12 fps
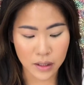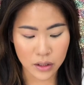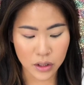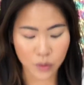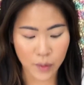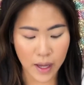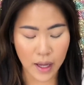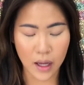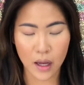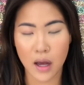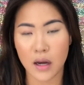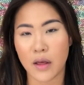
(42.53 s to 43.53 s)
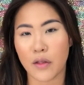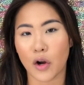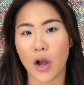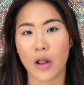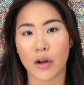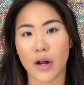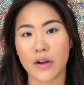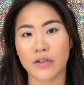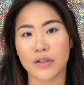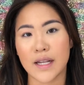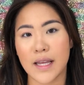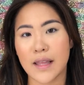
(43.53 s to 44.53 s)
doing another color
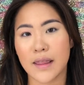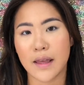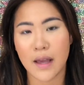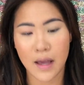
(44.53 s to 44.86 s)
underneath